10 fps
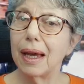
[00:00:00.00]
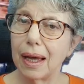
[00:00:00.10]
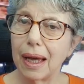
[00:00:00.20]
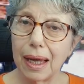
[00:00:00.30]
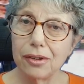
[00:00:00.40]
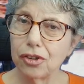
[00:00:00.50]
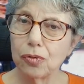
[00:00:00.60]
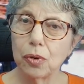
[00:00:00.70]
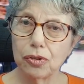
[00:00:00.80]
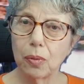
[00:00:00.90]
I
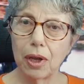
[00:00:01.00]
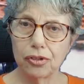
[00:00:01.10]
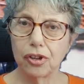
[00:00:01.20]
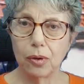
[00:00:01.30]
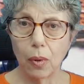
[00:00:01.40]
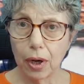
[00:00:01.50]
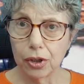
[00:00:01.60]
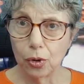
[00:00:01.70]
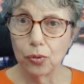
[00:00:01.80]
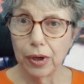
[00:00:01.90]
just want to ask you, are
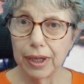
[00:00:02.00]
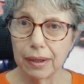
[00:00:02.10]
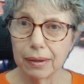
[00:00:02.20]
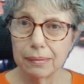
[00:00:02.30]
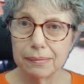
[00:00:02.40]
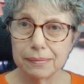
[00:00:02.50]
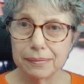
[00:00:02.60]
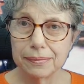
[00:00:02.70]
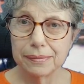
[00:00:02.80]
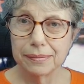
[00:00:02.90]
you real?
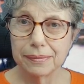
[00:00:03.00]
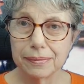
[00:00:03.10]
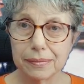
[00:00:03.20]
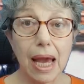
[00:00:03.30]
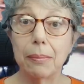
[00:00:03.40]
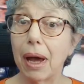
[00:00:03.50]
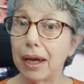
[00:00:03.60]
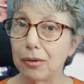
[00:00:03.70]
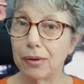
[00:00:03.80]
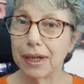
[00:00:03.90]
Am
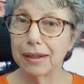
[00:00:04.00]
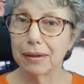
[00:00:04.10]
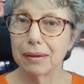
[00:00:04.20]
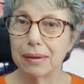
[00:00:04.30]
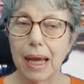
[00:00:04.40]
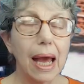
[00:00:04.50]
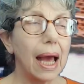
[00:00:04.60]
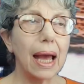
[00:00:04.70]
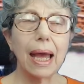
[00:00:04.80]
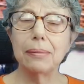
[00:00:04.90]
I real?
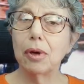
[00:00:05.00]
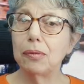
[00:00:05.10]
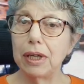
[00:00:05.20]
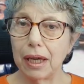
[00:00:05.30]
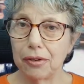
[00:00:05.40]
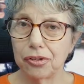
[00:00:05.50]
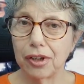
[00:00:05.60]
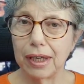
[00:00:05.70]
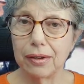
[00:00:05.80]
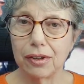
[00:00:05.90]
I'm only
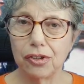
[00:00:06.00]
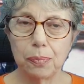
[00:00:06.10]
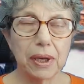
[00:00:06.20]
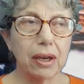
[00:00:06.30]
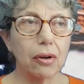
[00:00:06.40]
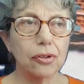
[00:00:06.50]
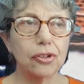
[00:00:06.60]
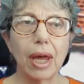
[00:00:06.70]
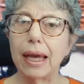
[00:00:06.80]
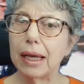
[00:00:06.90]
asking this
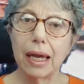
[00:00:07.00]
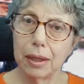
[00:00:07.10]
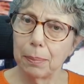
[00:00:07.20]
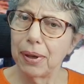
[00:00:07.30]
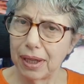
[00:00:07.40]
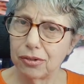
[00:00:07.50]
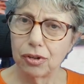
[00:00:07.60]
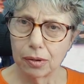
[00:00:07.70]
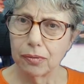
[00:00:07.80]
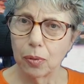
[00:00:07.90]
because I appear
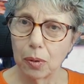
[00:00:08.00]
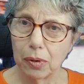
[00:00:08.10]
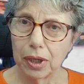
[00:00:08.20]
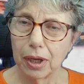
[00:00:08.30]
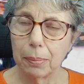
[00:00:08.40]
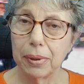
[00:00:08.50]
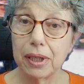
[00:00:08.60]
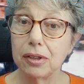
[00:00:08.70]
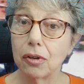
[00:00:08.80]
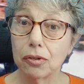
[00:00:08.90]
to have woken up
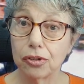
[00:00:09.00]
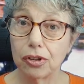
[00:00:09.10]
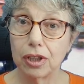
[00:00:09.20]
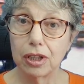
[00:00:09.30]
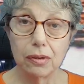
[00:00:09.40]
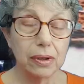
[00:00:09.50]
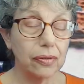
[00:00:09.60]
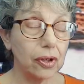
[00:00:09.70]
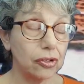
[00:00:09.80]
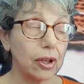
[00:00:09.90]
in an alternate
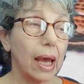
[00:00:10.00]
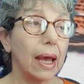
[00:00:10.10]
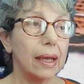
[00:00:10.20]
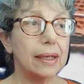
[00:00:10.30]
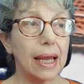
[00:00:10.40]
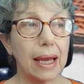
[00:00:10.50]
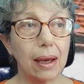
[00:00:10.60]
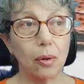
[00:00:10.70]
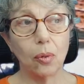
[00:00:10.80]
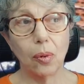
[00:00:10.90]
universe.
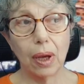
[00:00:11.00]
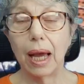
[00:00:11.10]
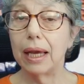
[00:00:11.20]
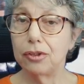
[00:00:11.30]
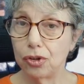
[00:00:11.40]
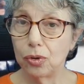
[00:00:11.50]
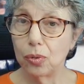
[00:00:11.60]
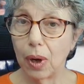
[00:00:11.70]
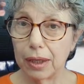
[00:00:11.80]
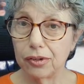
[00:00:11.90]
Now, I
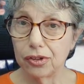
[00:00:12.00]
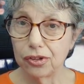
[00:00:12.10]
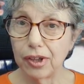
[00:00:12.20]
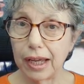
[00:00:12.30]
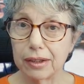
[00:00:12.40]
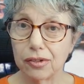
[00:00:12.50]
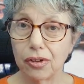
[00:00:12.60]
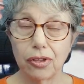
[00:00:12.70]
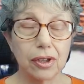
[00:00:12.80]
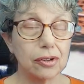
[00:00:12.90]
do
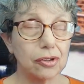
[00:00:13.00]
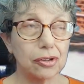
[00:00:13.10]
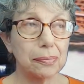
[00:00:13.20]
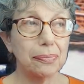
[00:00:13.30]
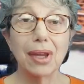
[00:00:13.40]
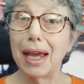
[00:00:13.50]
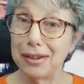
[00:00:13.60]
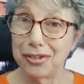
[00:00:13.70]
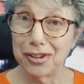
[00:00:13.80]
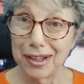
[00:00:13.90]
understand that
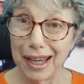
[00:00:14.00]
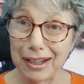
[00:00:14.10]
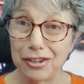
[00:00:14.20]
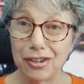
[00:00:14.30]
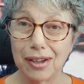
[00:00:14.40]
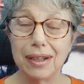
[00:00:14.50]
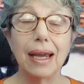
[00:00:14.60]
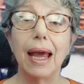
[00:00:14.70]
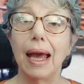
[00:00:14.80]
isolation